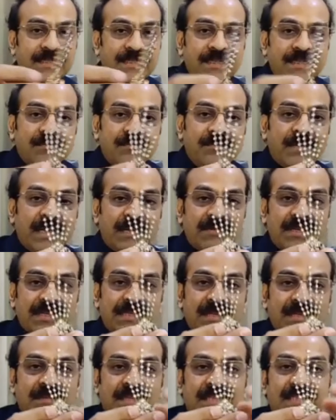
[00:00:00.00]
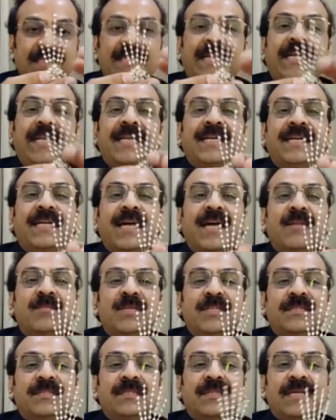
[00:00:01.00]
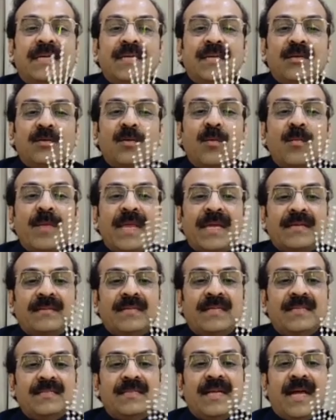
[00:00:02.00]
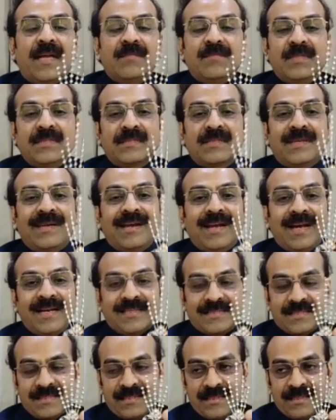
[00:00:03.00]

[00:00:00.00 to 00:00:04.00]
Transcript: Whenever they were setting diamonds to make these diamonds last,